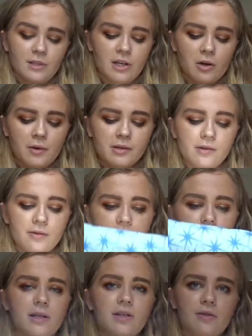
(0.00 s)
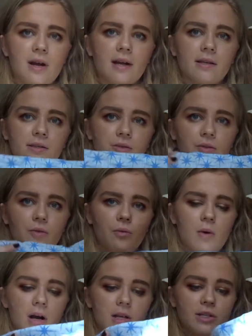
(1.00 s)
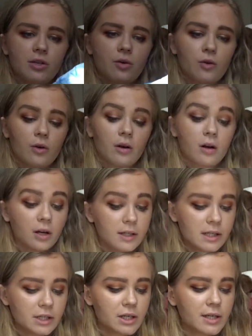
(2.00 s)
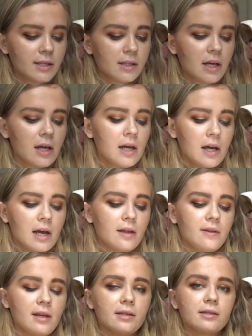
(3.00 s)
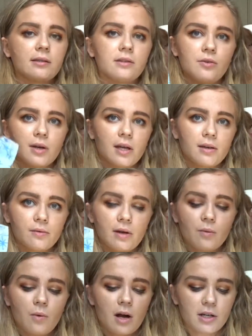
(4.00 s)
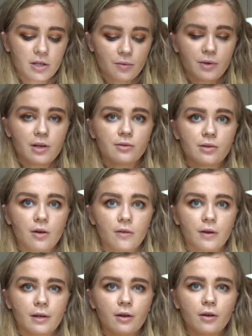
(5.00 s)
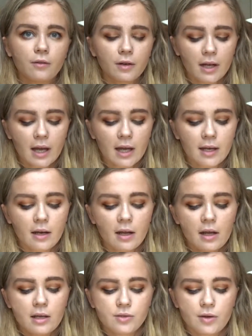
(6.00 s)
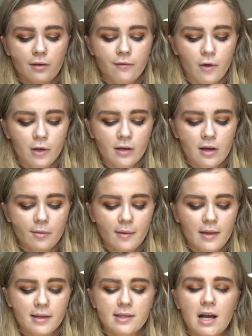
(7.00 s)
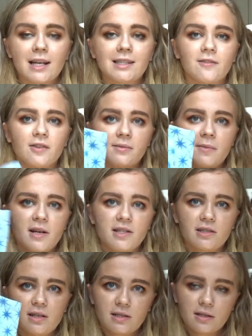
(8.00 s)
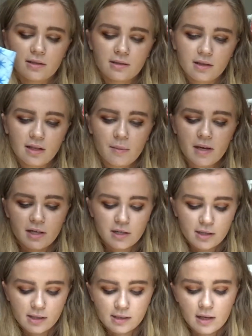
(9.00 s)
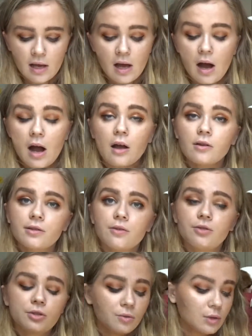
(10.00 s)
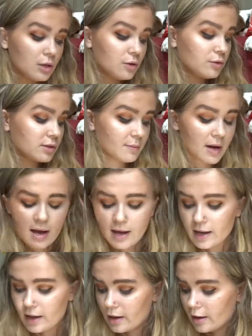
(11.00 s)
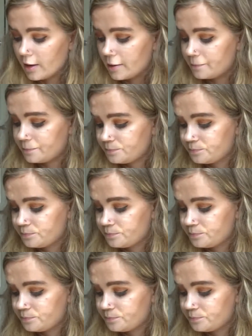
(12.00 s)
always uses dish rags to wash her dishes, and these you can rewash and reuse over and over again. So I fold it up about the size of a sponge and I just clean my dishes. I also do use my